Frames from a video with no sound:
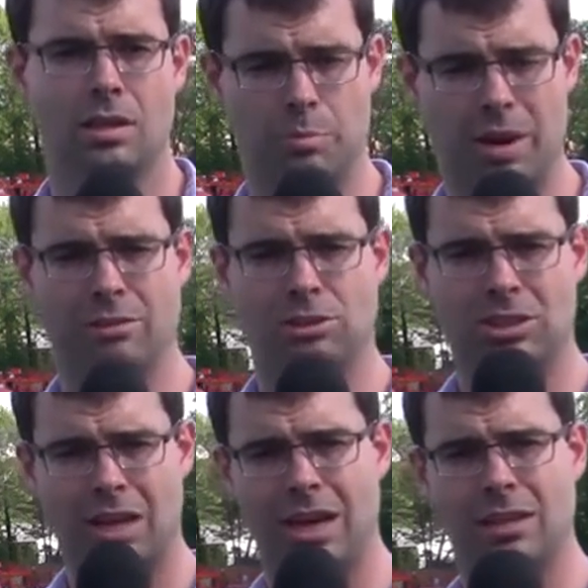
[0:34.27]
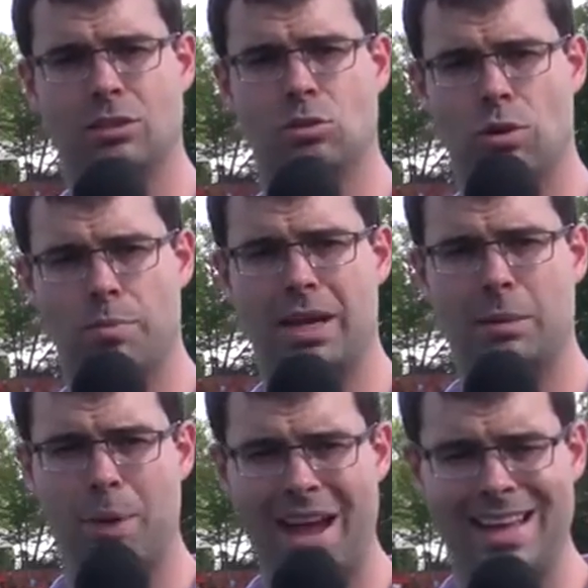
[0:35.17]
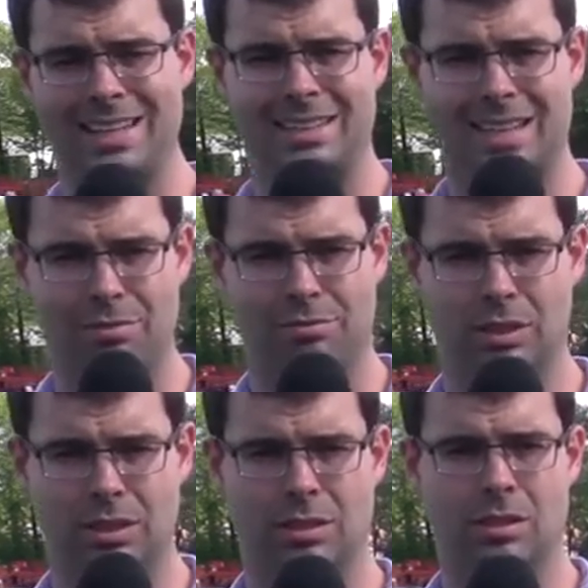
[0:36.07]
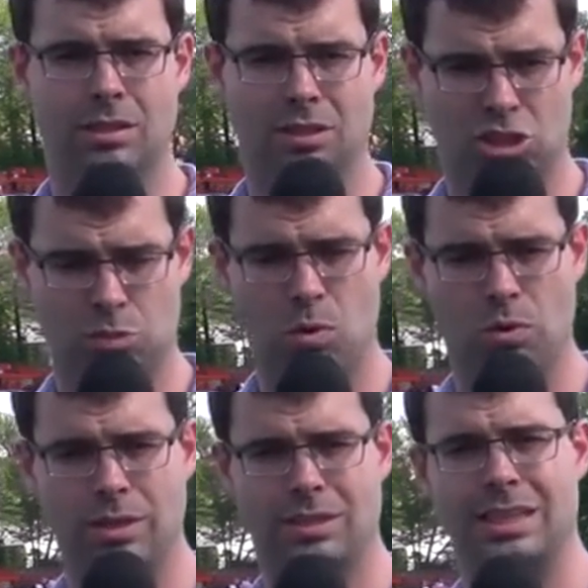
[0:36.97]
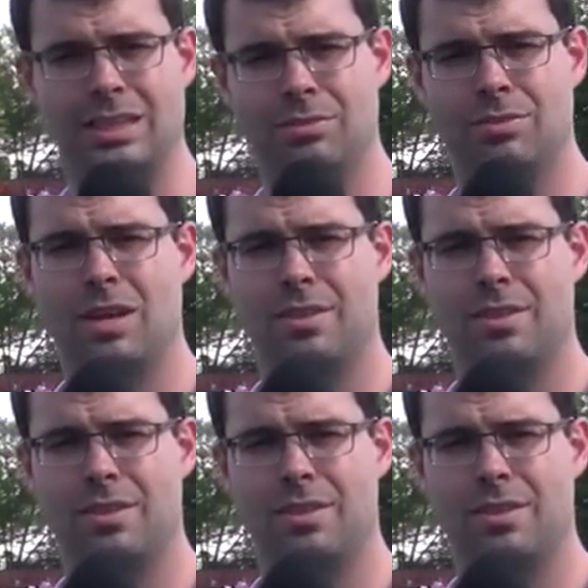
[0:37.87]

The Browns signed quarterback Pat Devlin this morning to give